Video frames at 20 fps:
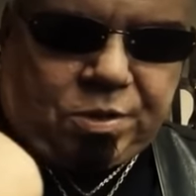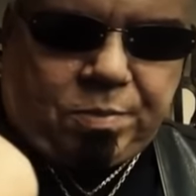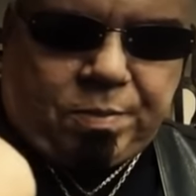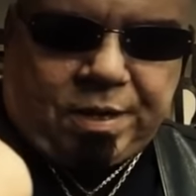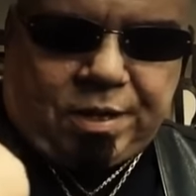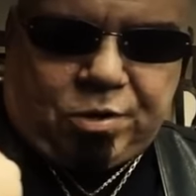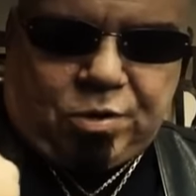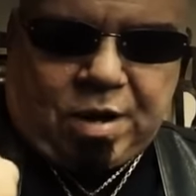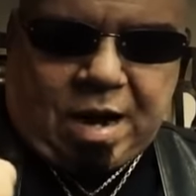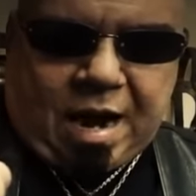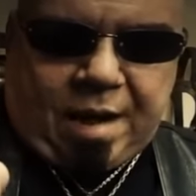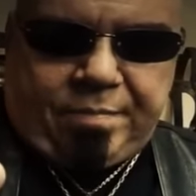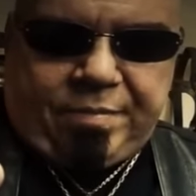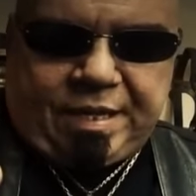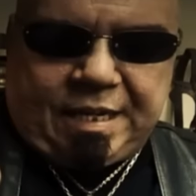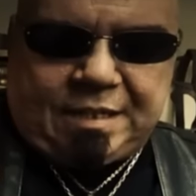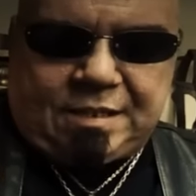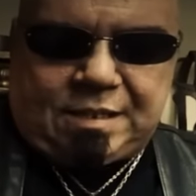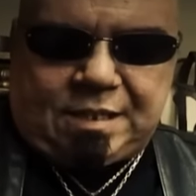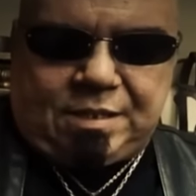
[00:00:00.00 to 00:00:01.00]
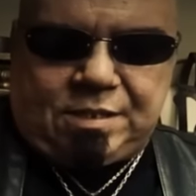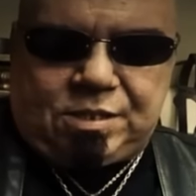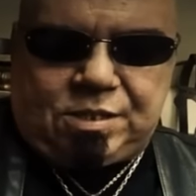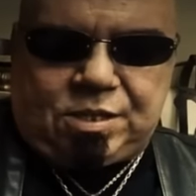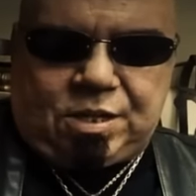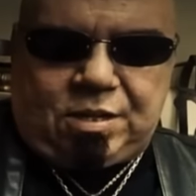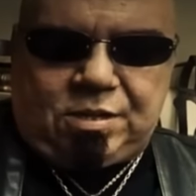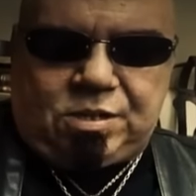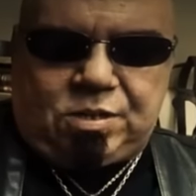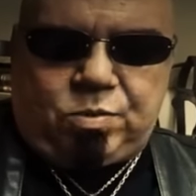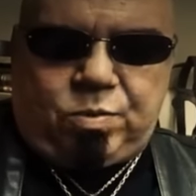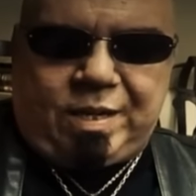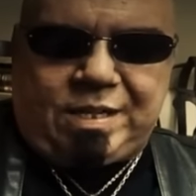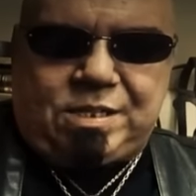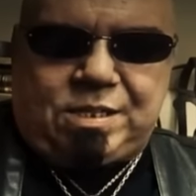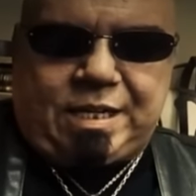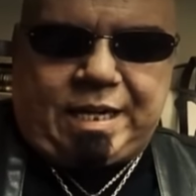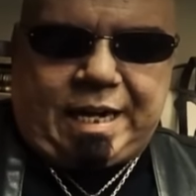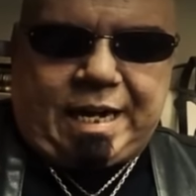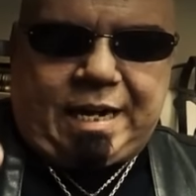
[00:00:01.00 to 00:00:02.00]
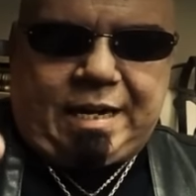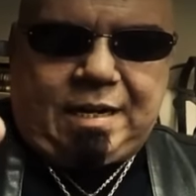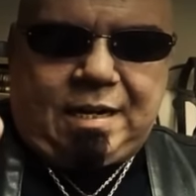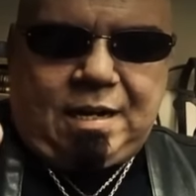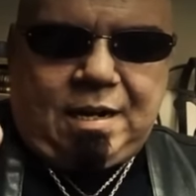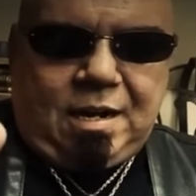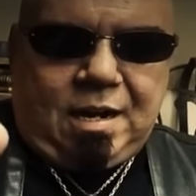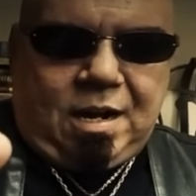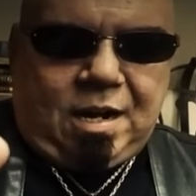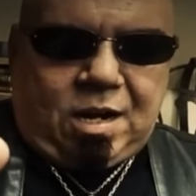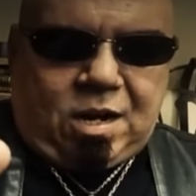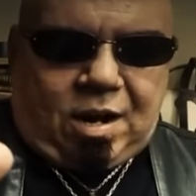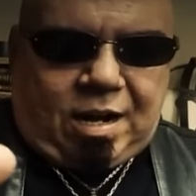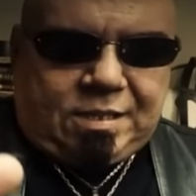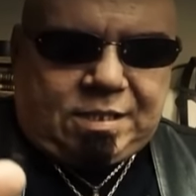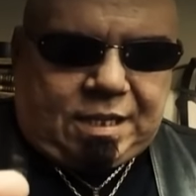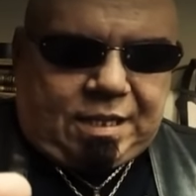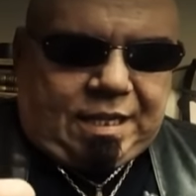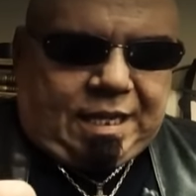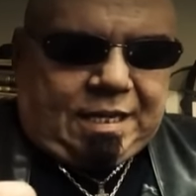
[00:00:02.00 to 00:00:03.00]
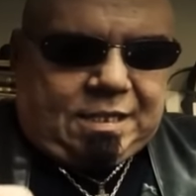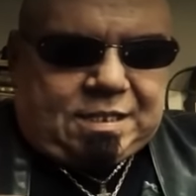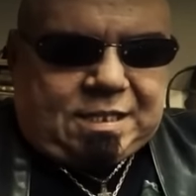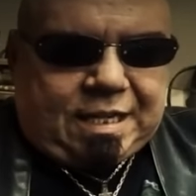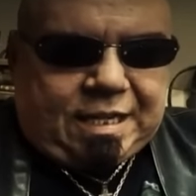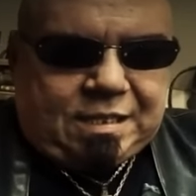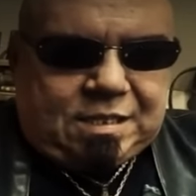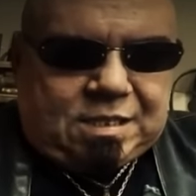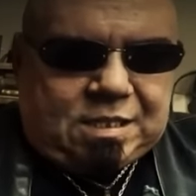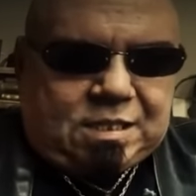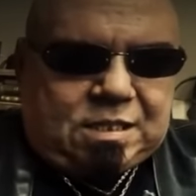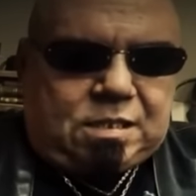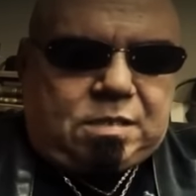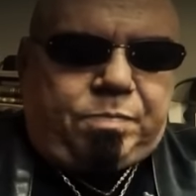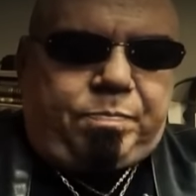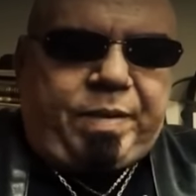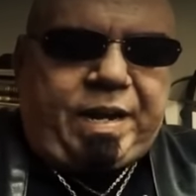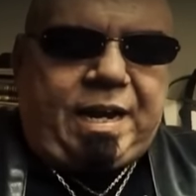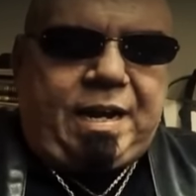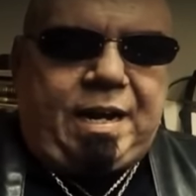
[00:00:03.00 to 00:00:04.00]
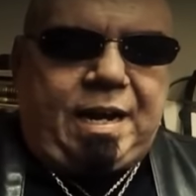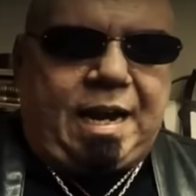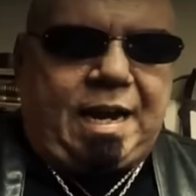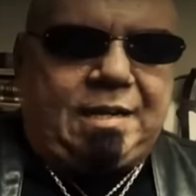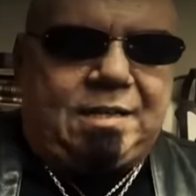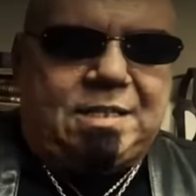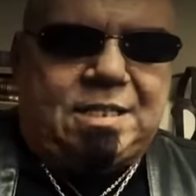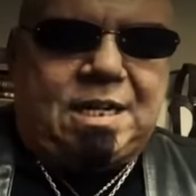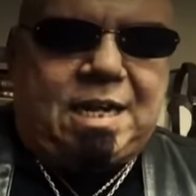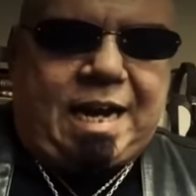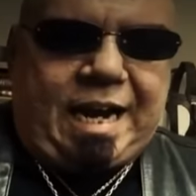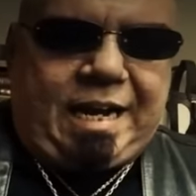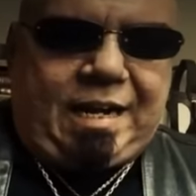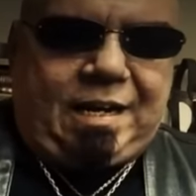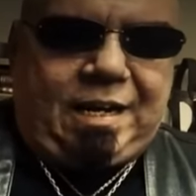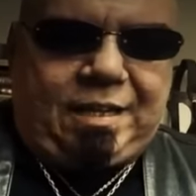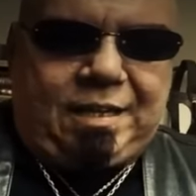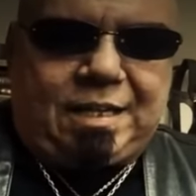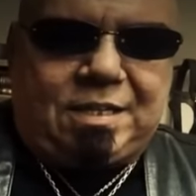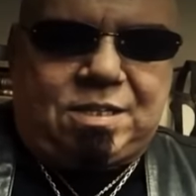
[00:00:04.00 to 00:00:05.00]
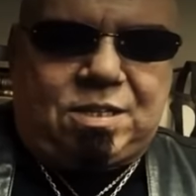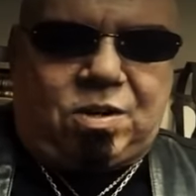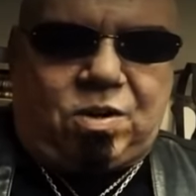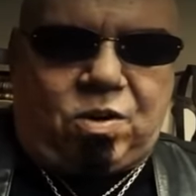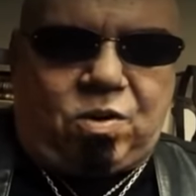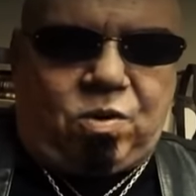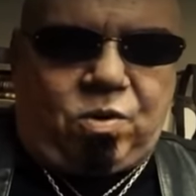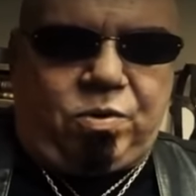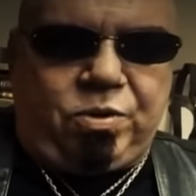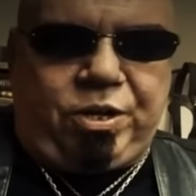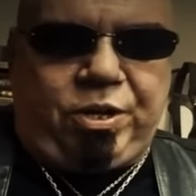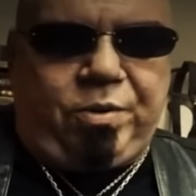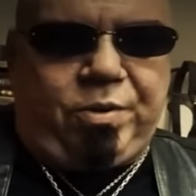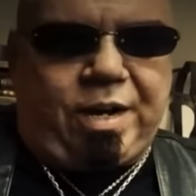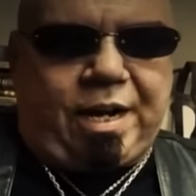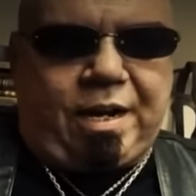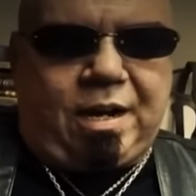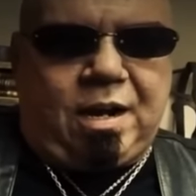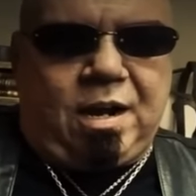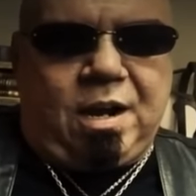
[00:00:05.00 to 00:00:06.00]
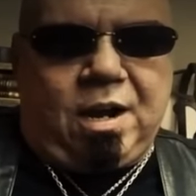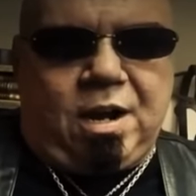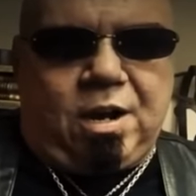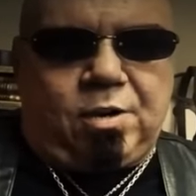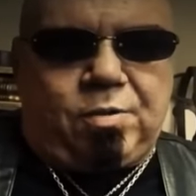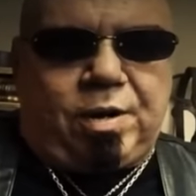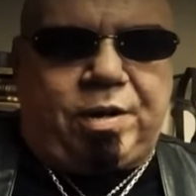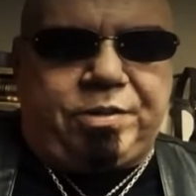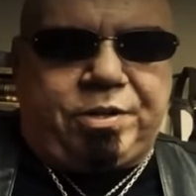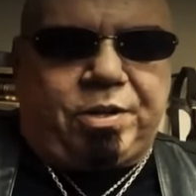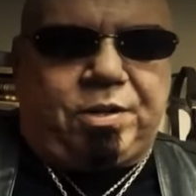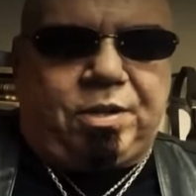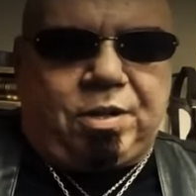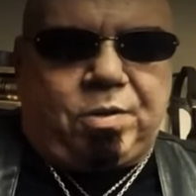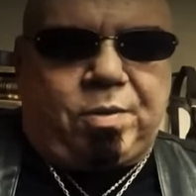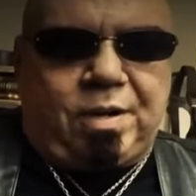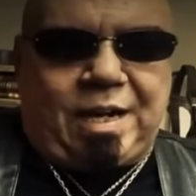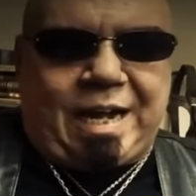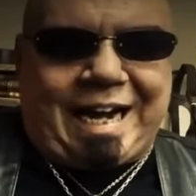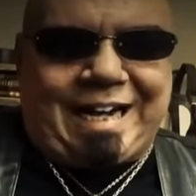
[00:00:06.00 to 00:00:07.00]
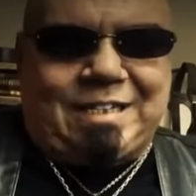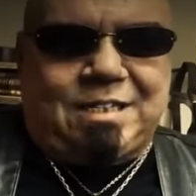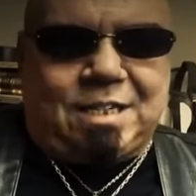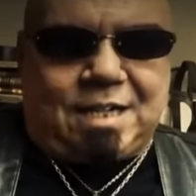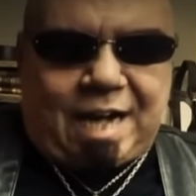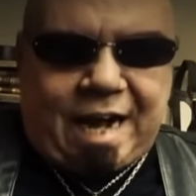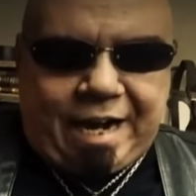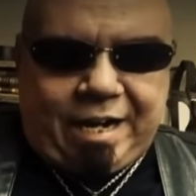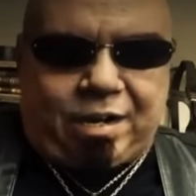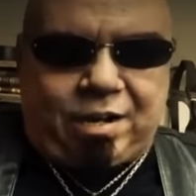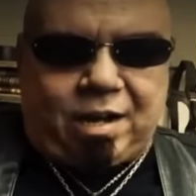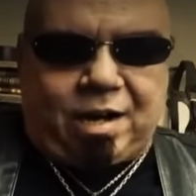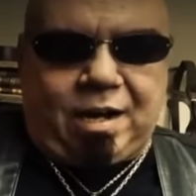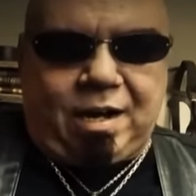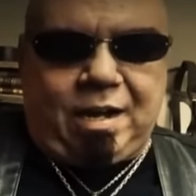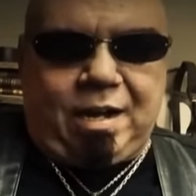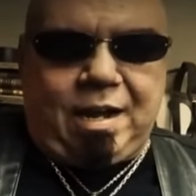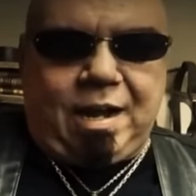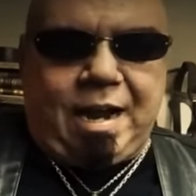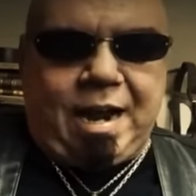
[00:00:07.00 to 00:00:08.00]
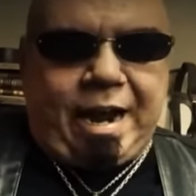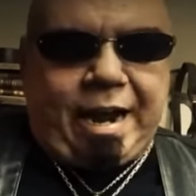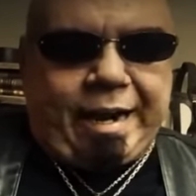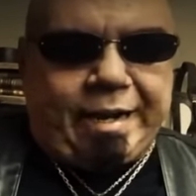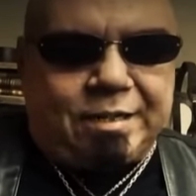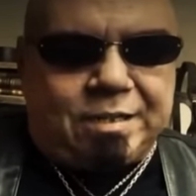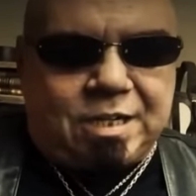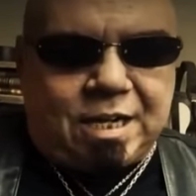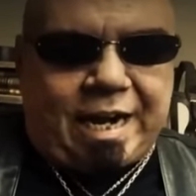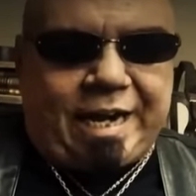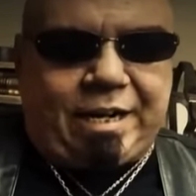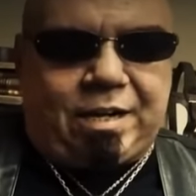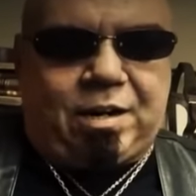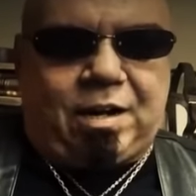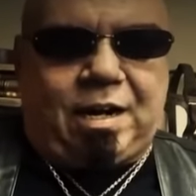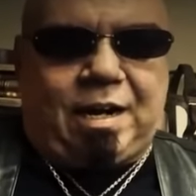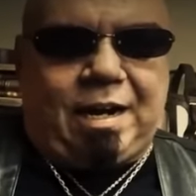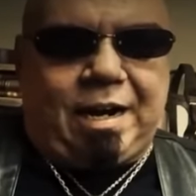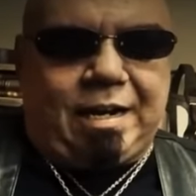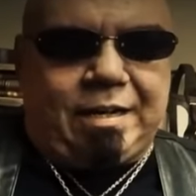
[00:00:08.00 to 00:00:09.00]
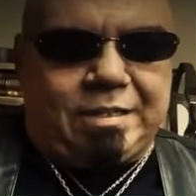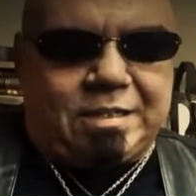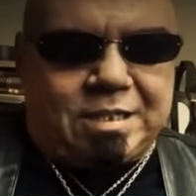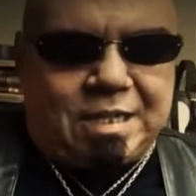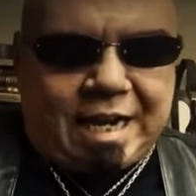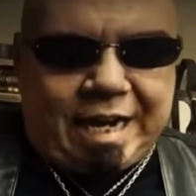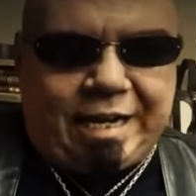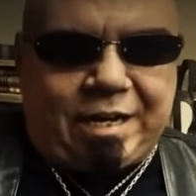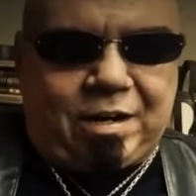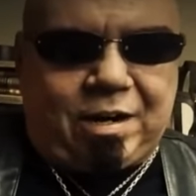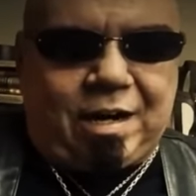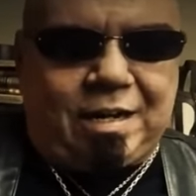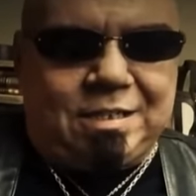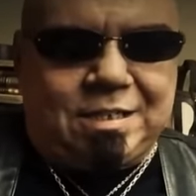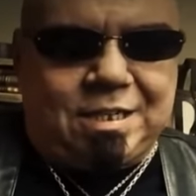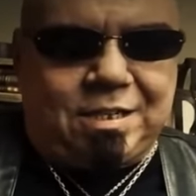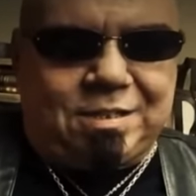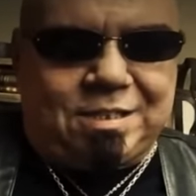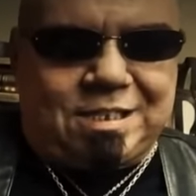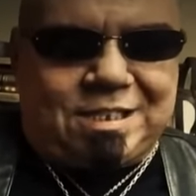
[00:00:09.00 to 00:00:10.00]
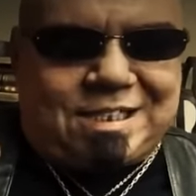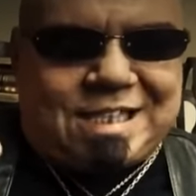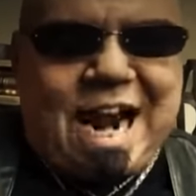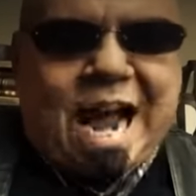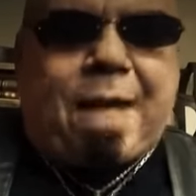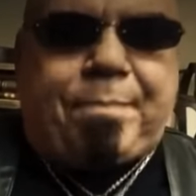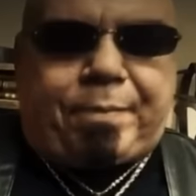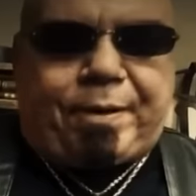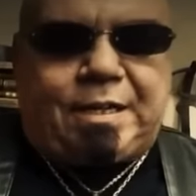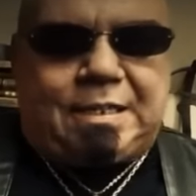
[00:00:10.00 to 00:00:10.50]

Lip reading: would grab this and start twisting it, causing these things to spin and tightening this whole unit around your lower leg tighter and tighter and tighter until snap!